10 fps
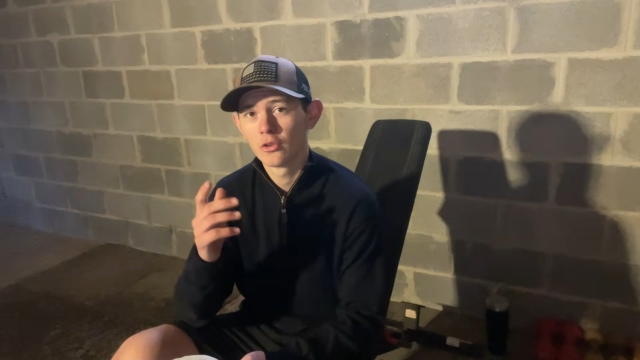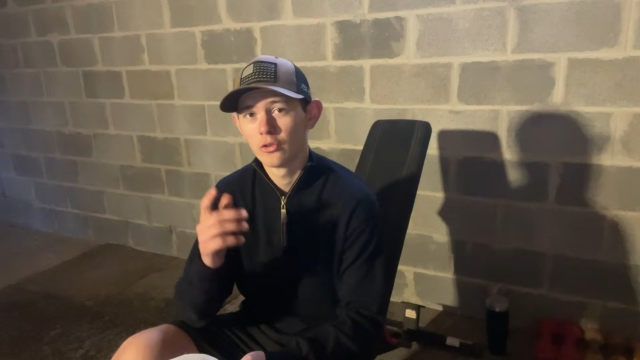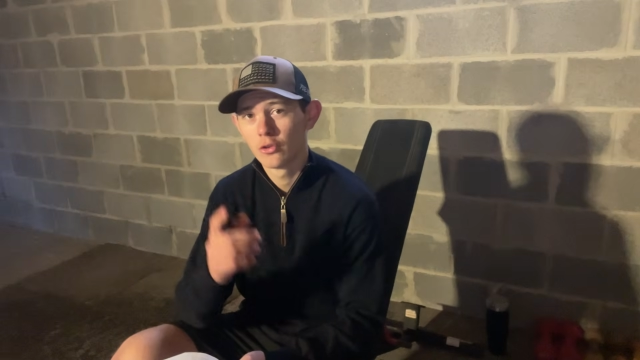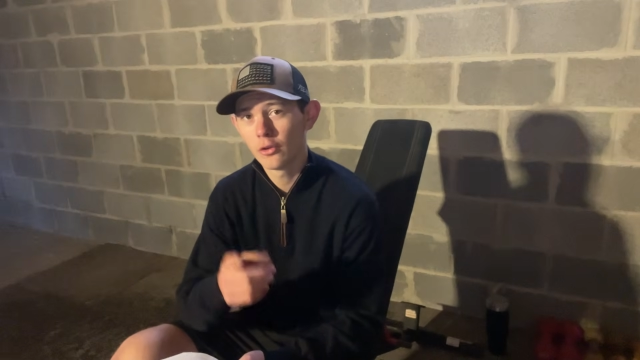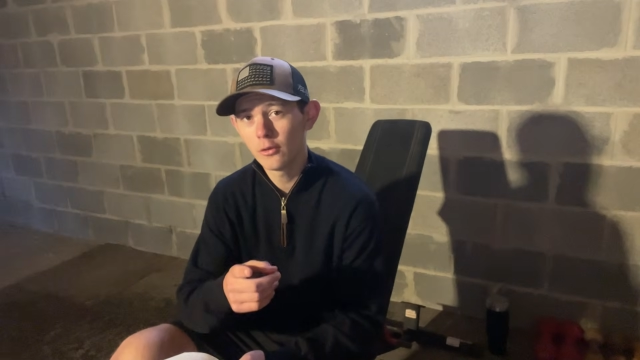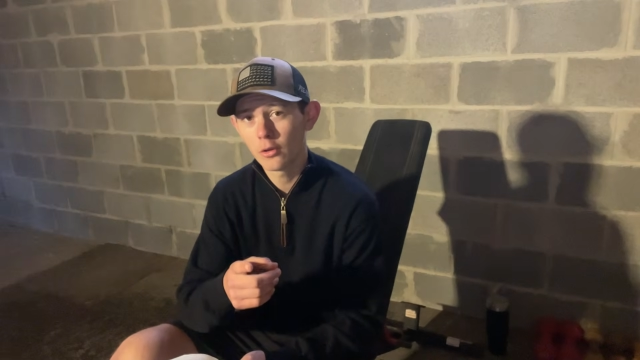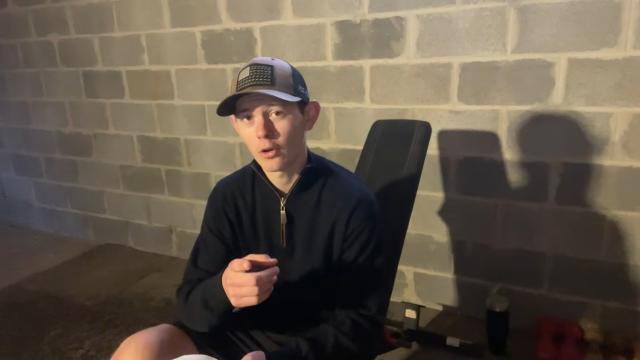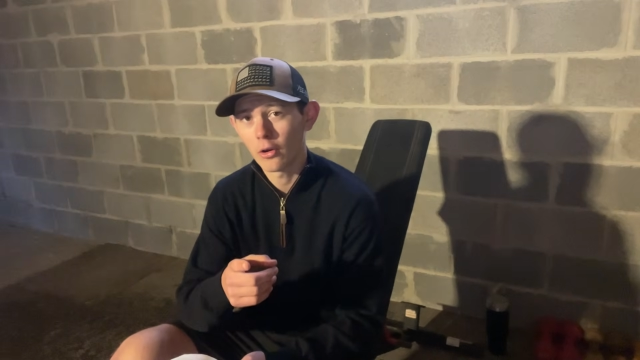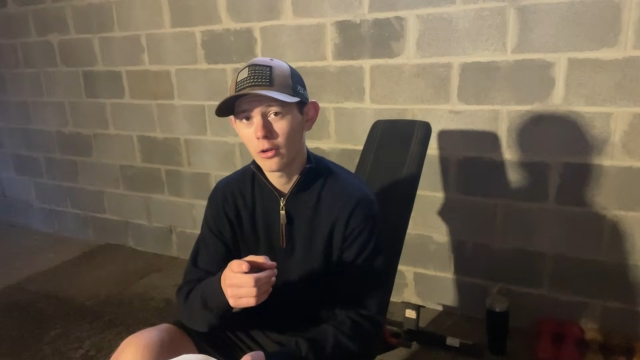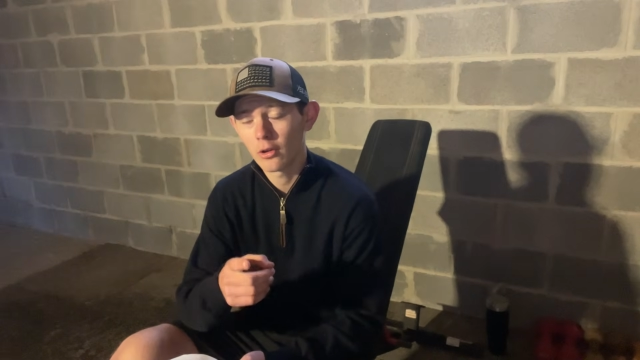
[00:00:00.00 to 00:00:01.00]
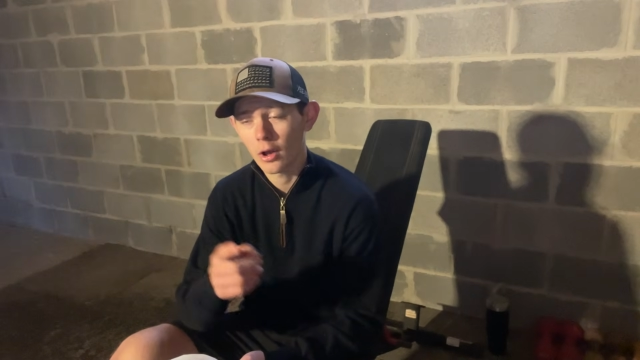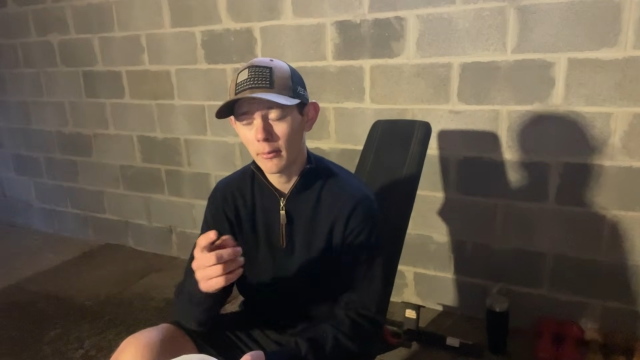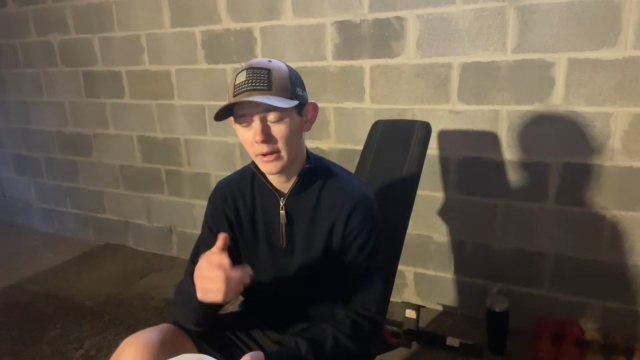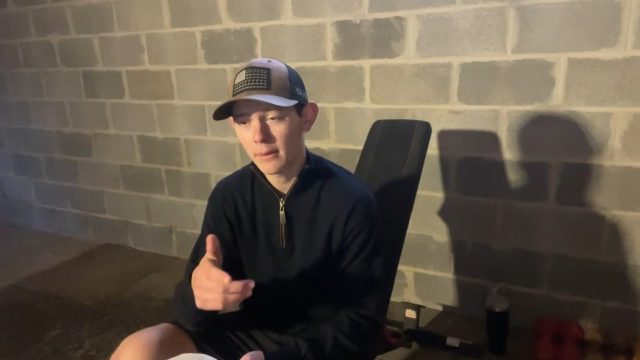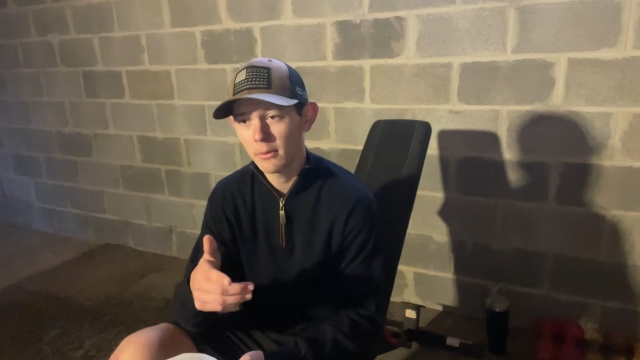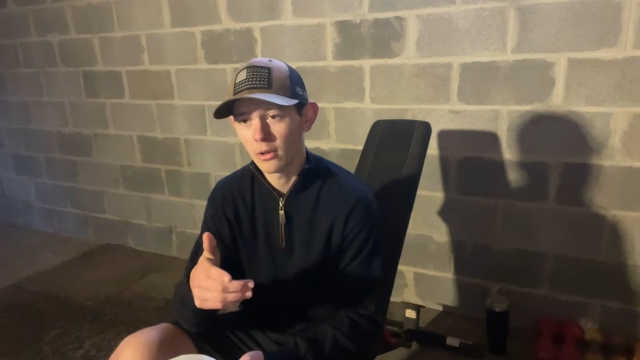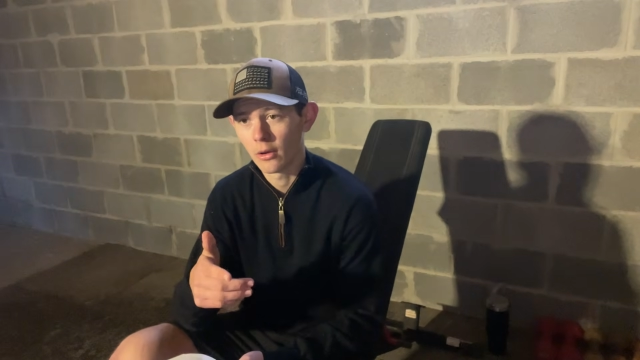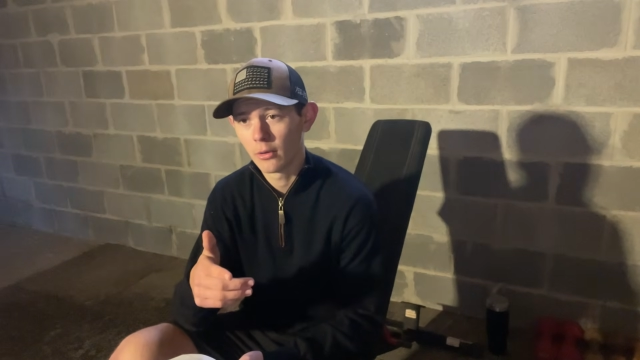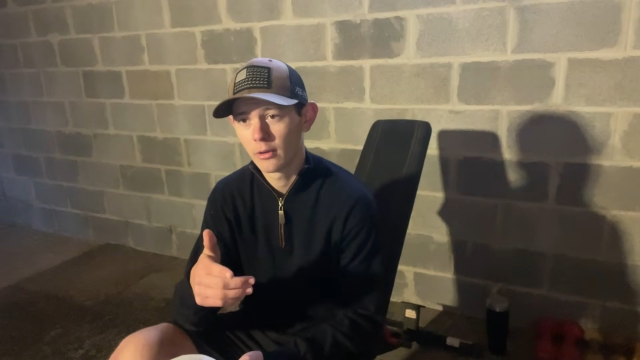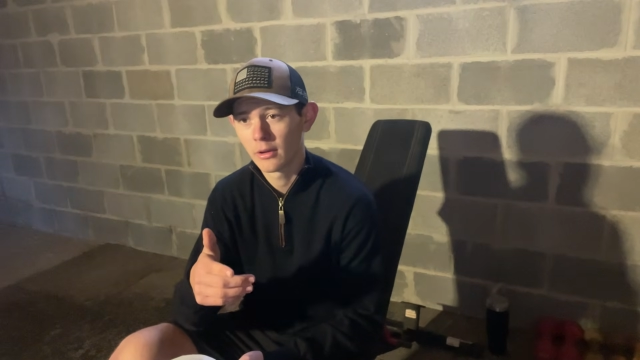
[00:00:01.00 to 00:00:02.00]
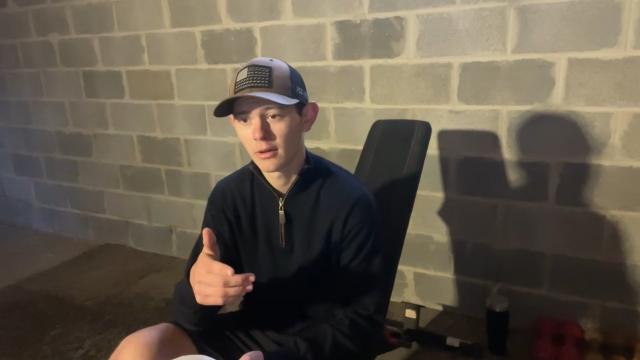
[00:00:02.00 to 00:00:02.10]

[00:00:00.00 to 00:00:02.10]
Do y'all, comment down below,